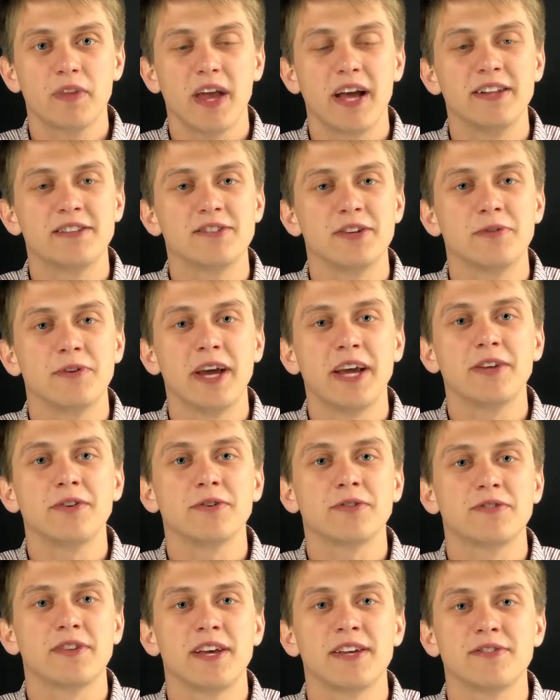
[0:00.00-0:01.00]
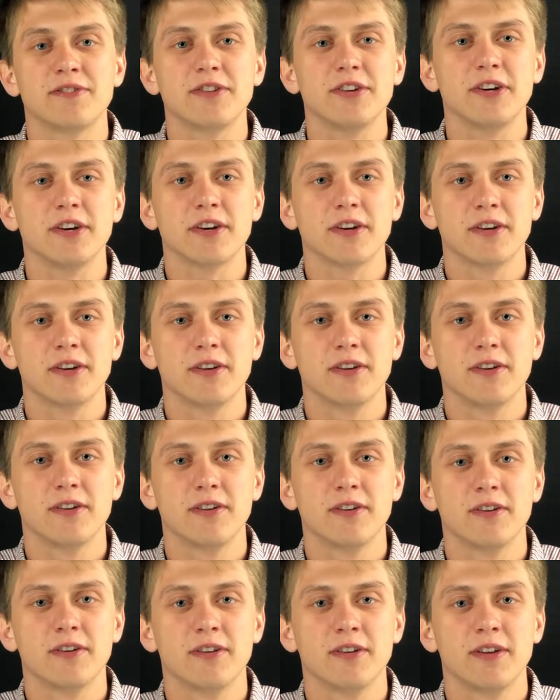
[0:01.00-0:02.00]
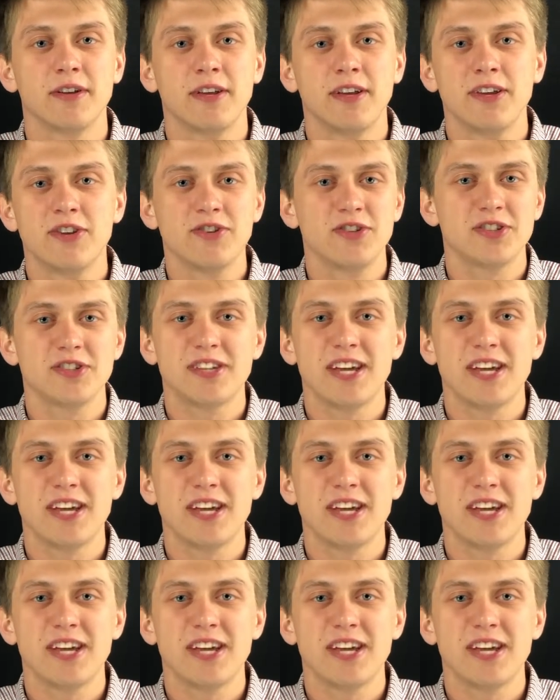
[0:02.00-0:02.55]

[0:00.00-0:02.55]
And so Daniel says, look, just